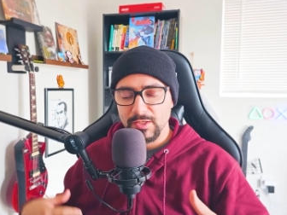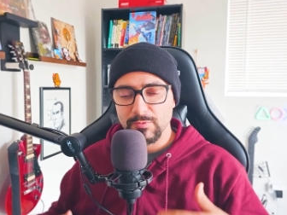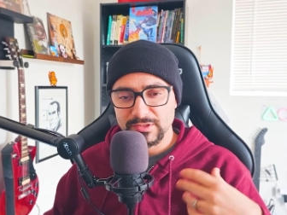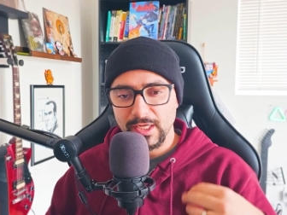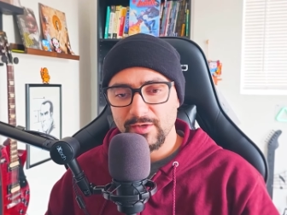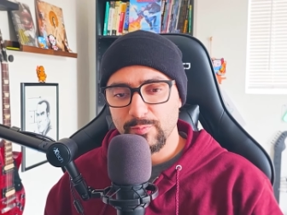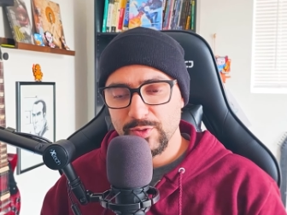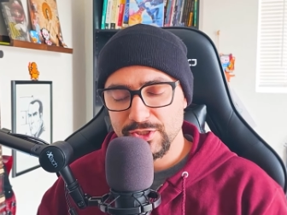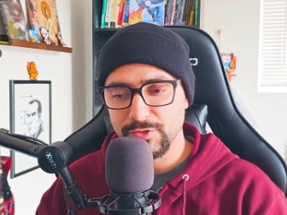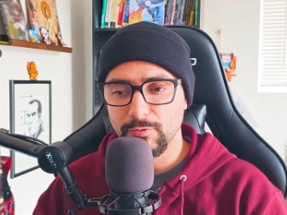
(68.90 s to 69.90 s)
it was kind of
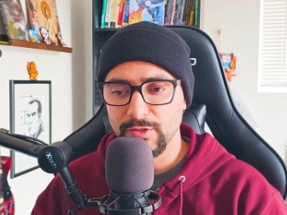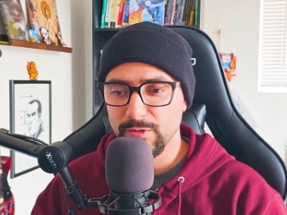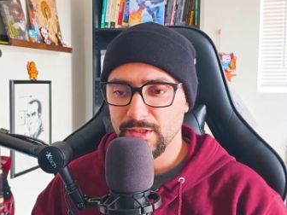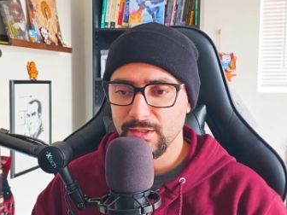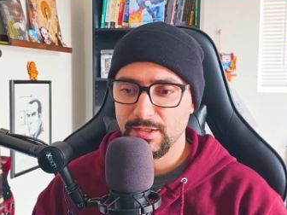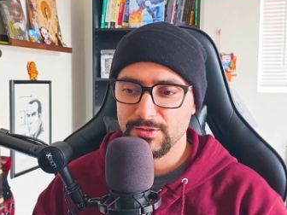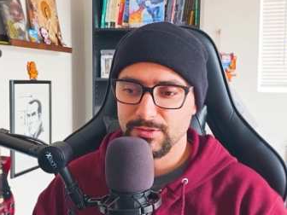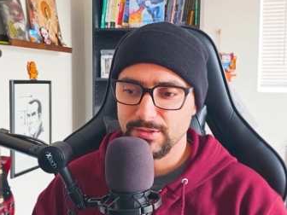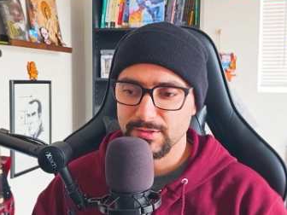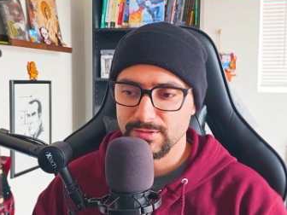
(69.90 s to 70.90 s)
pigeonholing me
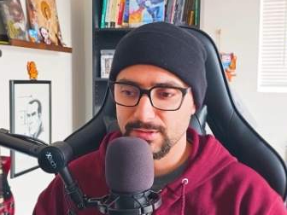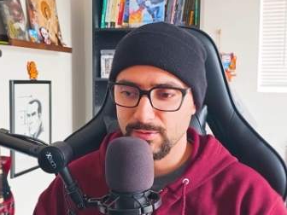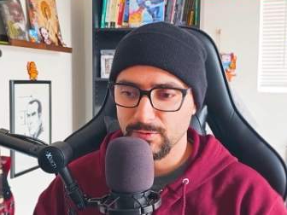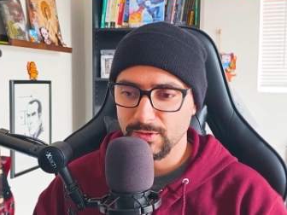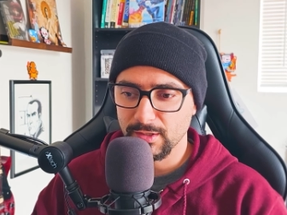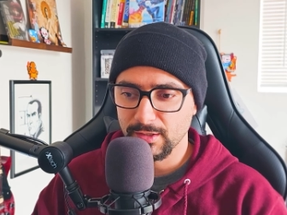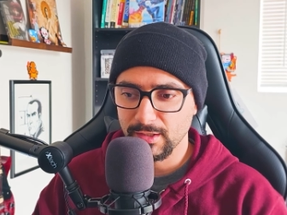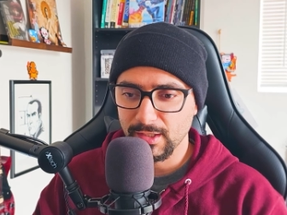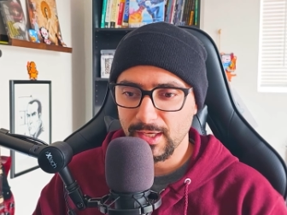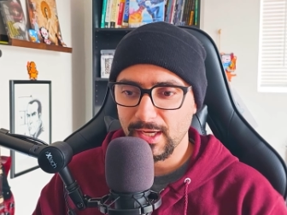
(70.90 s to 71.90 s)
into this thing where
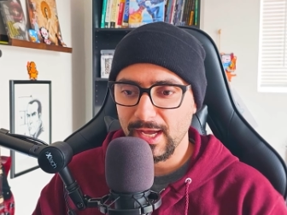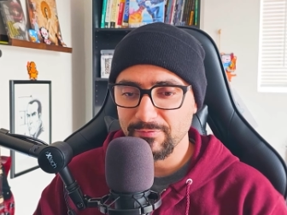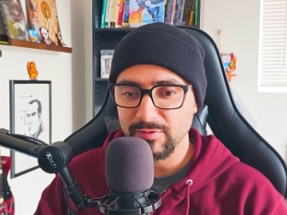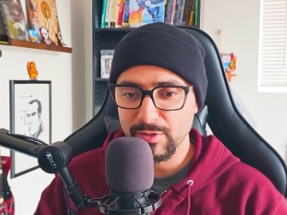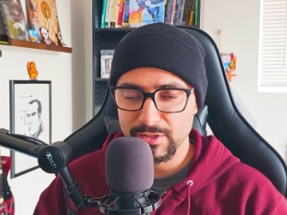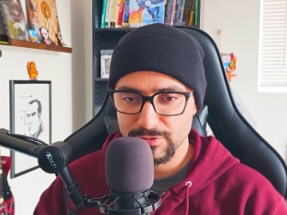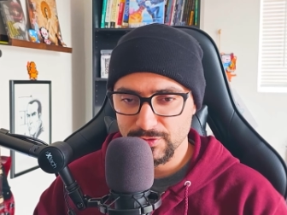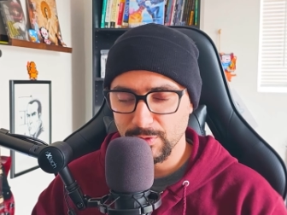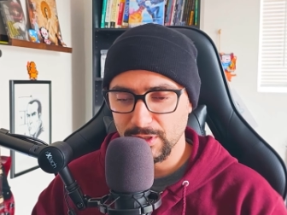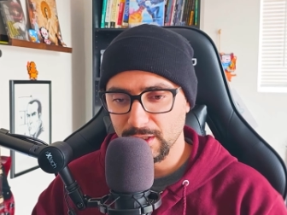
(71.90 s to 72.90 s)
I have to pick and
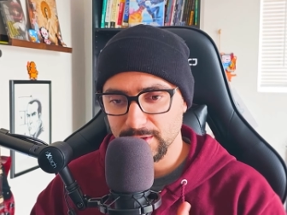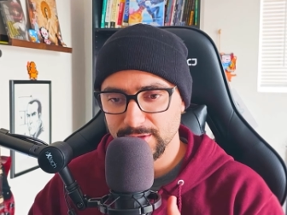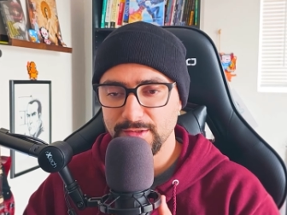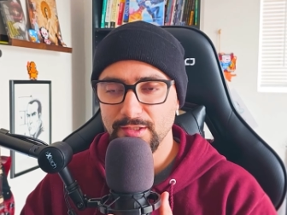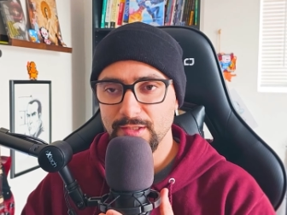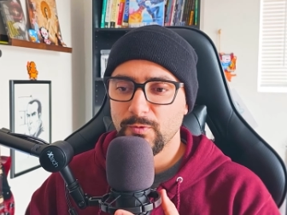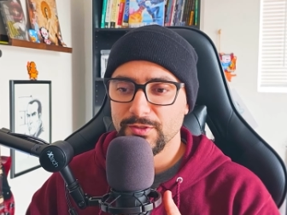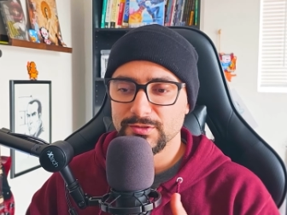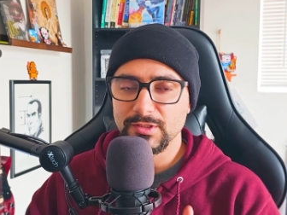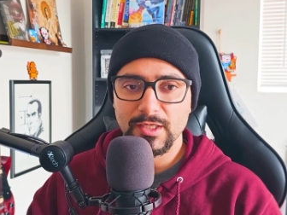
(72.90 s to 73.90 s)
choose my content
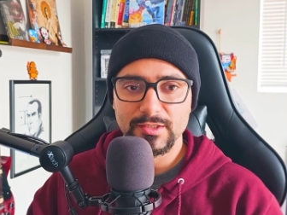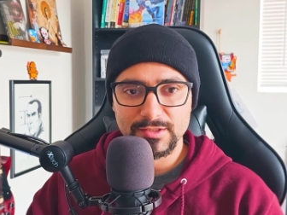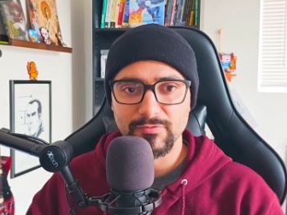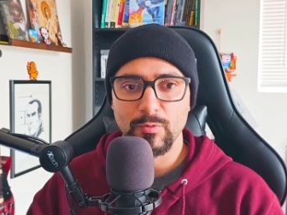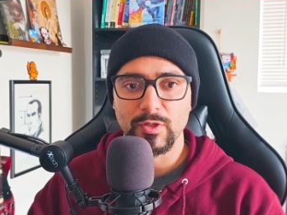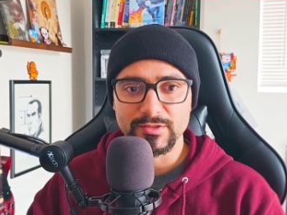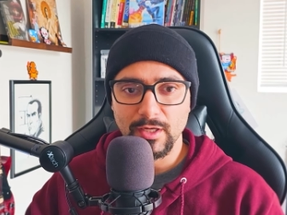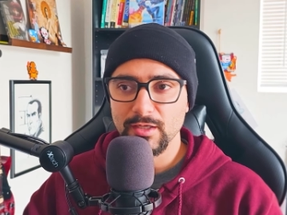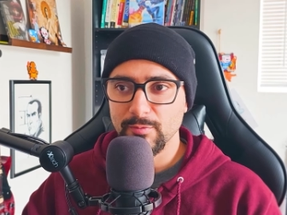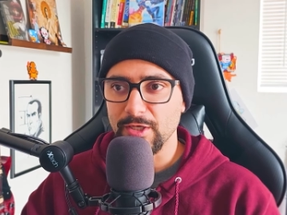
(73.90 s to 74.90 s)
when there's a lot of stuff I want
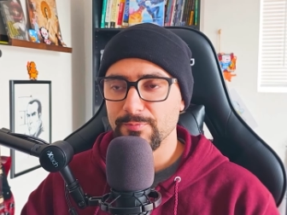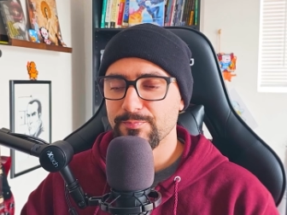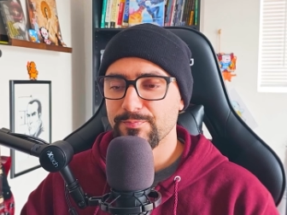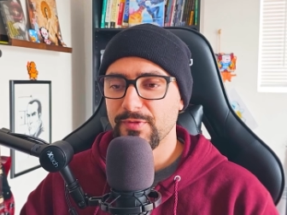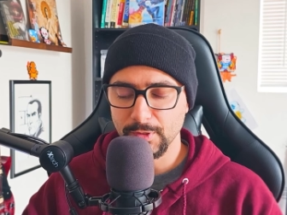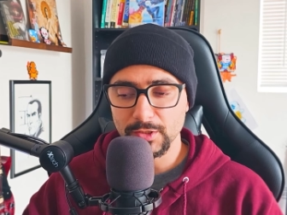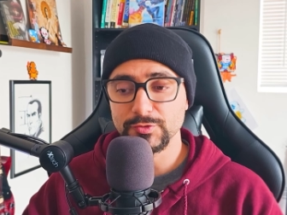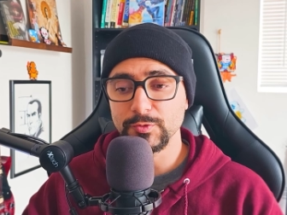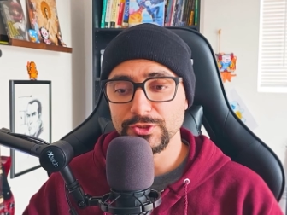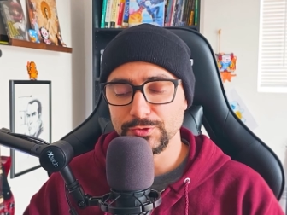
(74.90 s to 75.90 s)
to talk about. Long
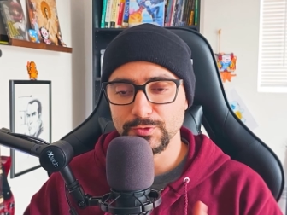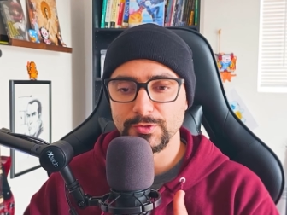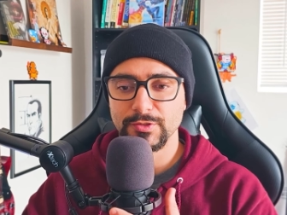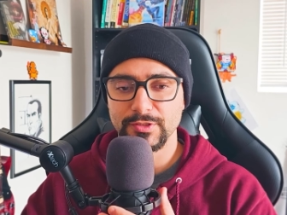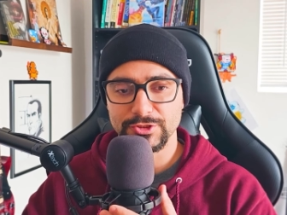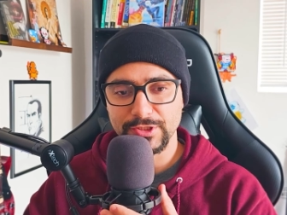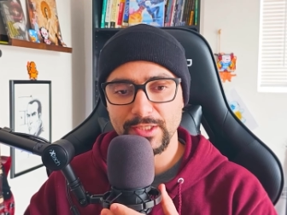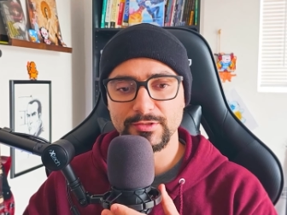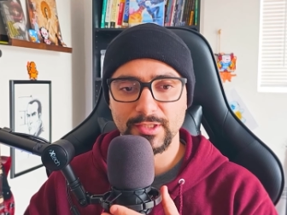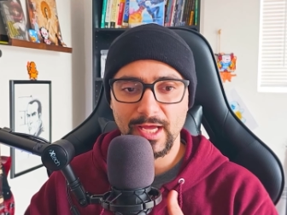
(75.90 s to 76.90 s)
story short, the
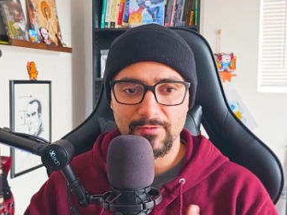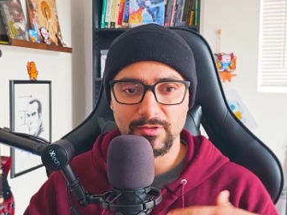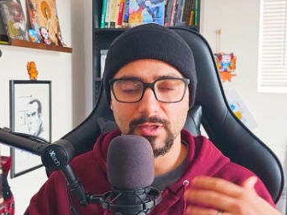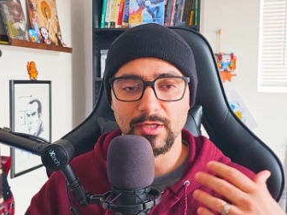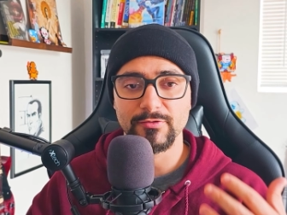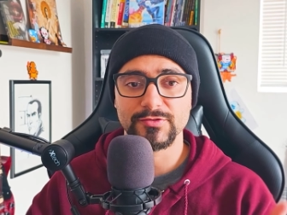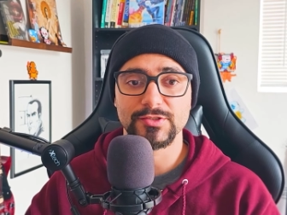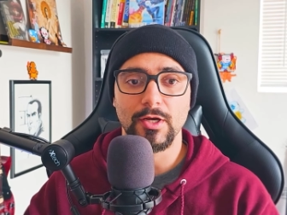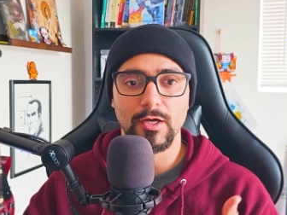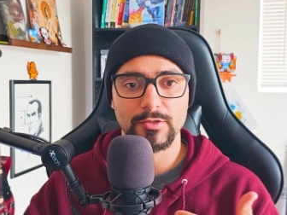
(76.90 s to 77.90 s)
channel is going to have a lot of
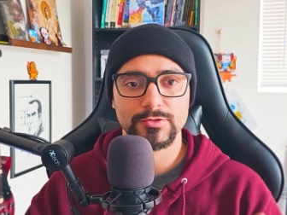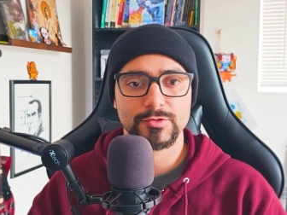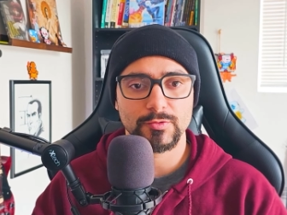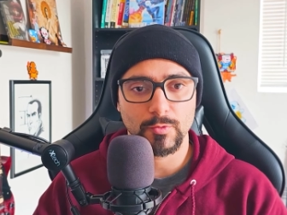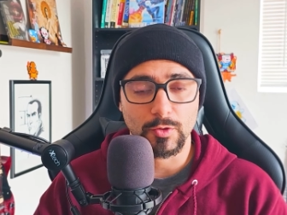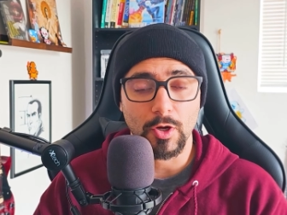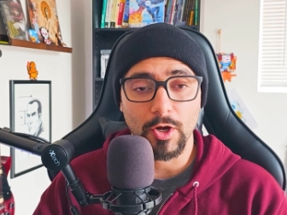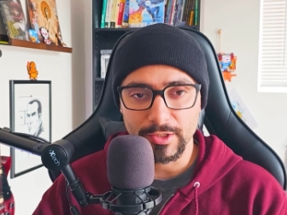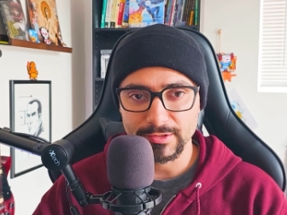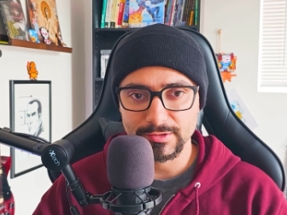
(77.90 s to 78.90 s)
songs or
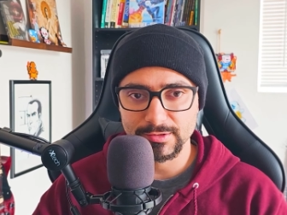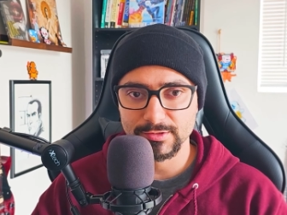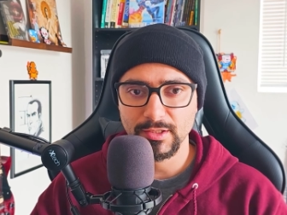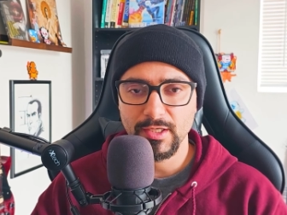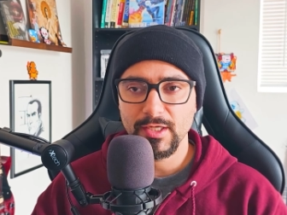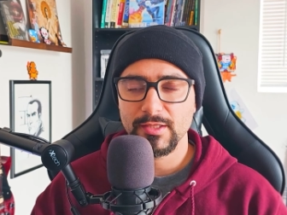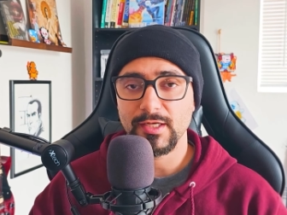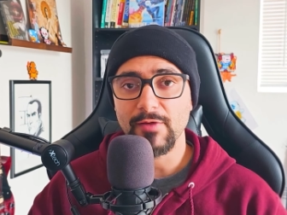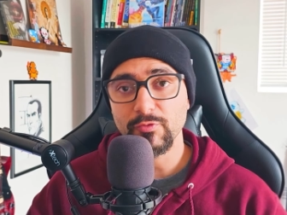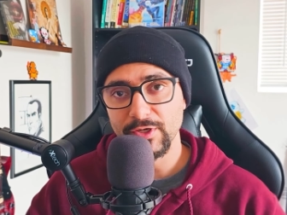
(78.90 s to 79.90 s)
artists
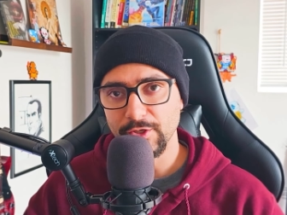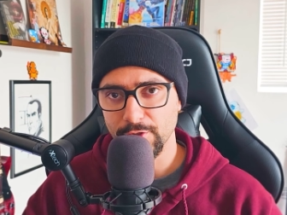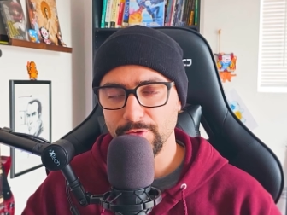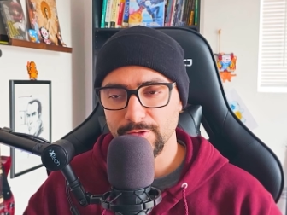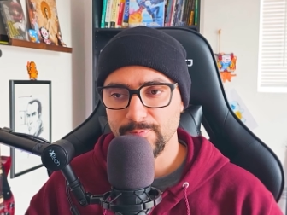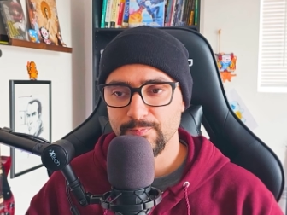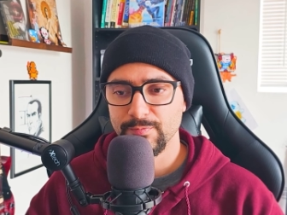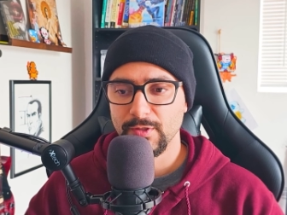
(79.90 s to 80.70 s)
that I've already heard,